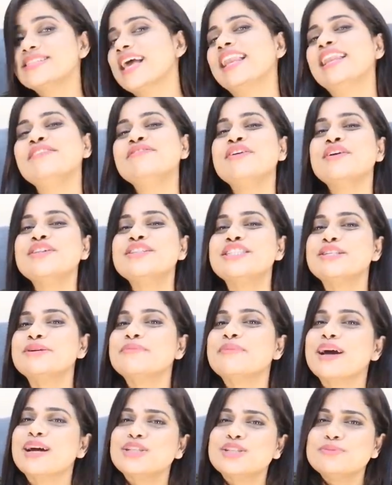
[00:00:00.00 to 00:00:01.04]
I love you all so
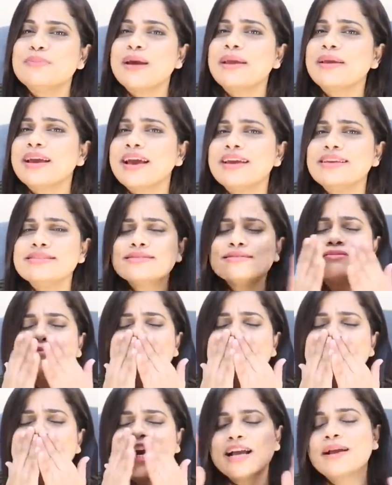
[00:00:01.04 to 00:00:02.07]
much. Bye guys.
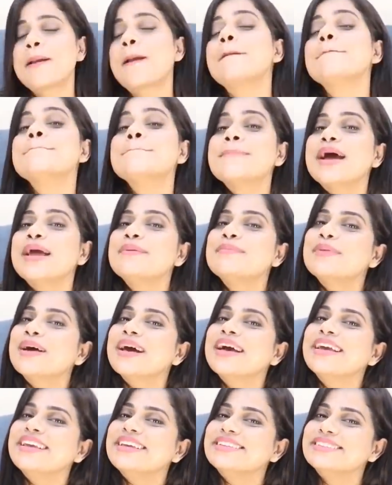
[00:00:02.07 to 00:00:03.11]
Bye bye.